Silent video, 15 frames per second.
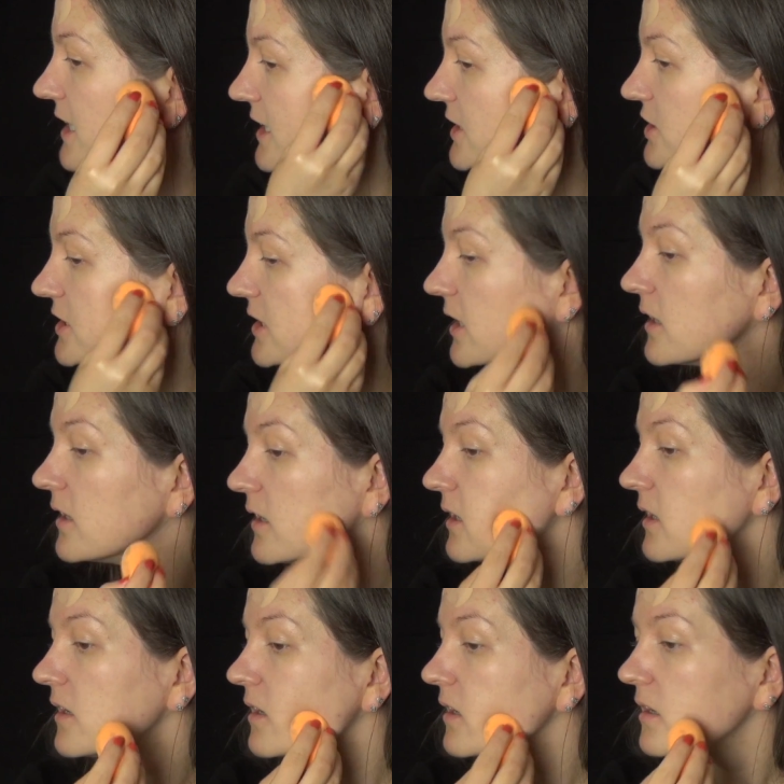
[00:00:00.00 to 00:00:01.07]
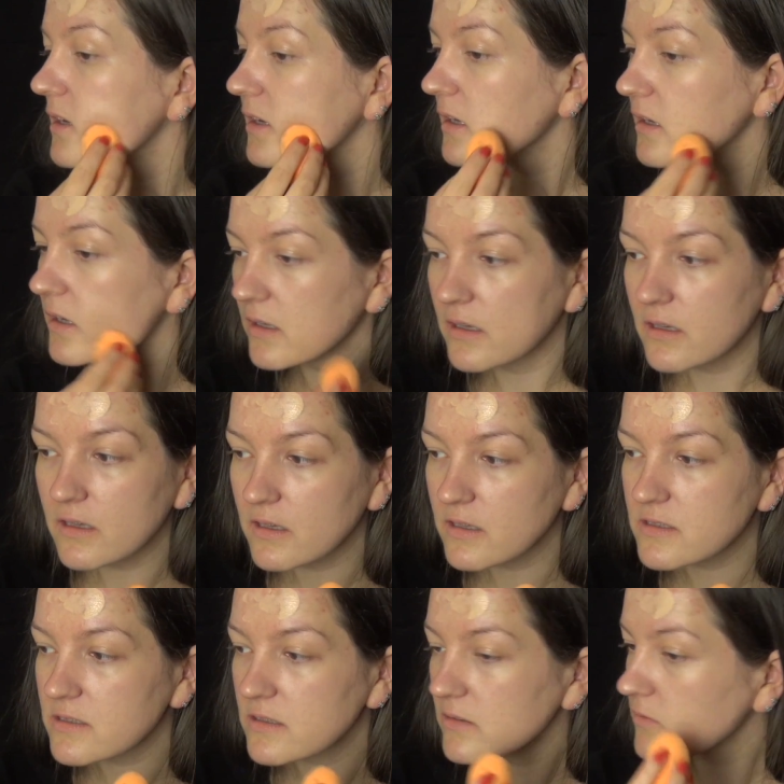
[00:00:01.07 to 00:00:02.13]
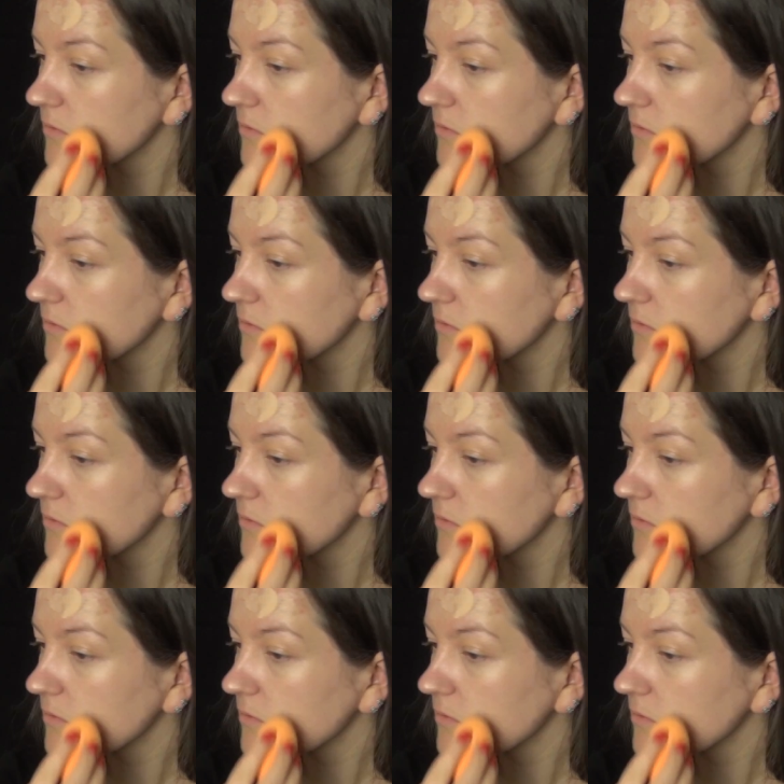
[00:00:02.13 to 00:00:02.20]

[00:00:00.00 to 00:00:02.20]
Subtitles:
Actually, it